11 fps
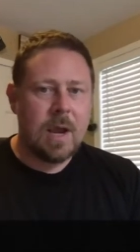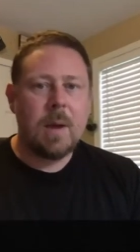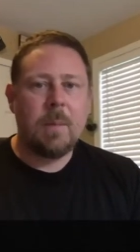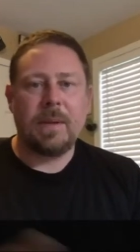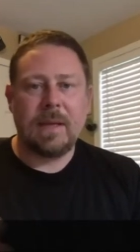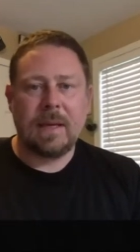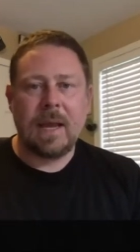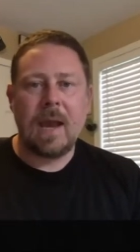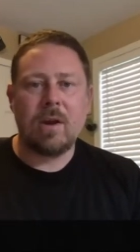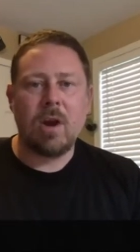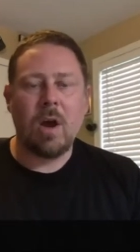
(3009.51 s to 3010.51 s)
but the guy
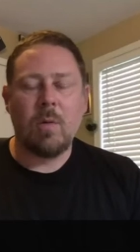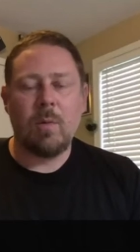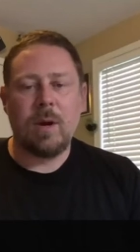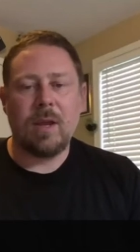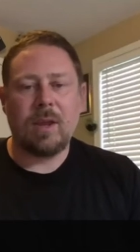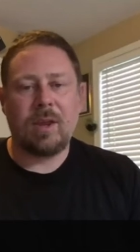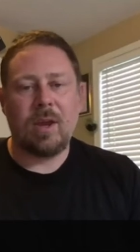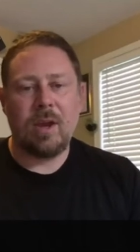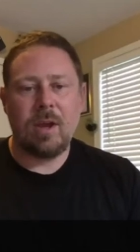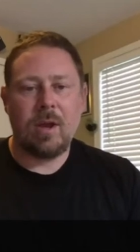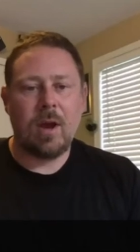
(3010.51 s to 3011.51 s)
caught with
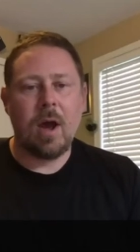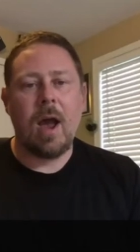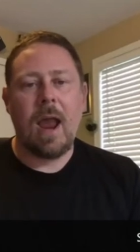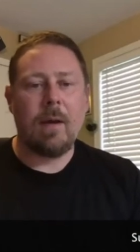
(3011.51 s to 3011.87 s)
a